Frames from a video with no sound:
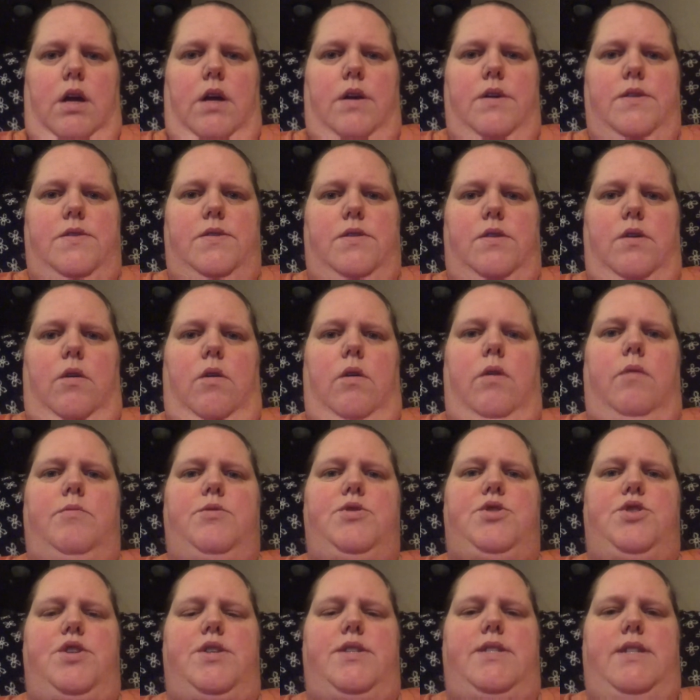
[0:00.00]
So it
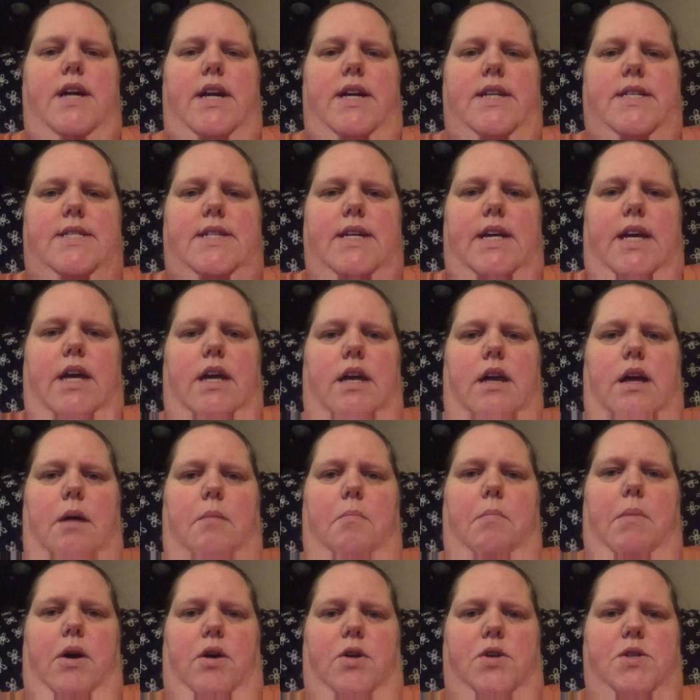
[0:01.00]
was just nice to get a
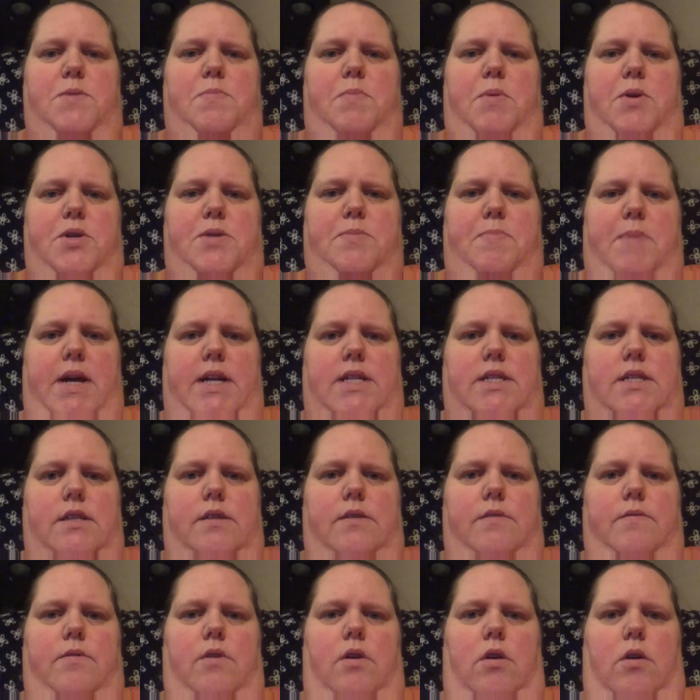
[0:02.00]
male's
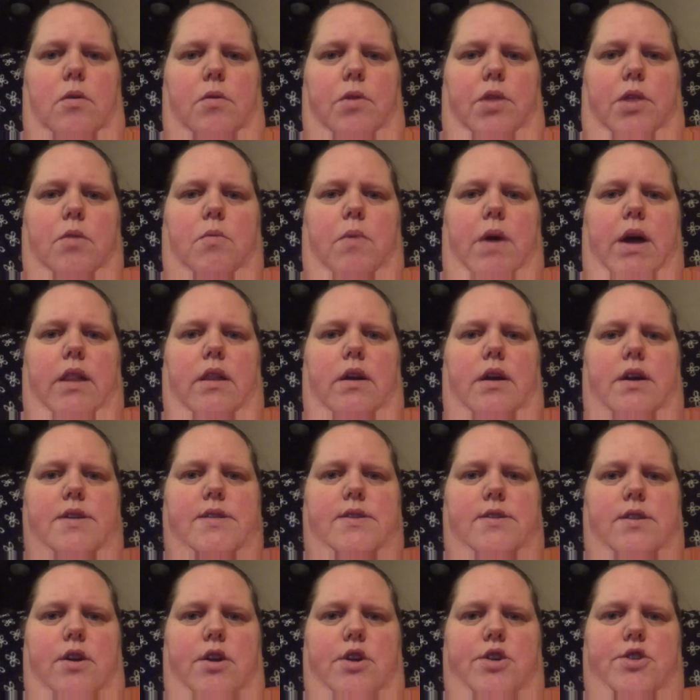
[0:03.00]
perspective on the weight loss
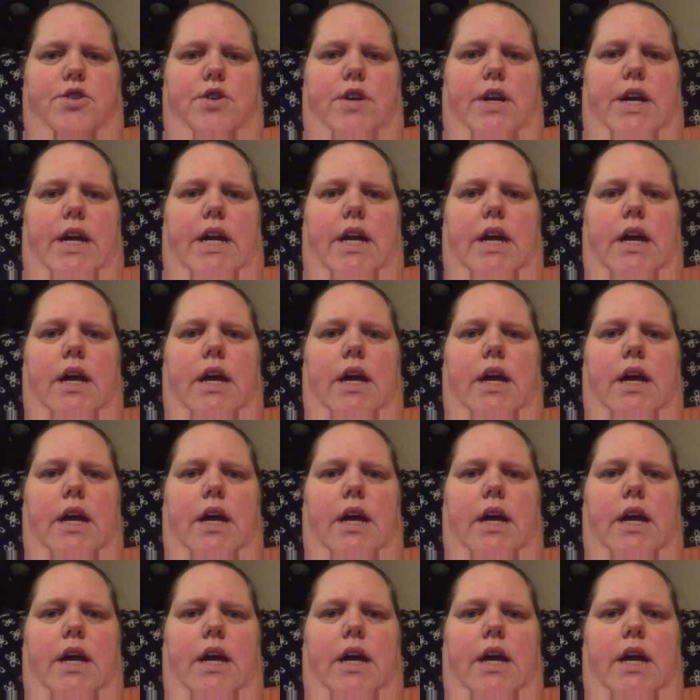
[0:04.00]
surgery,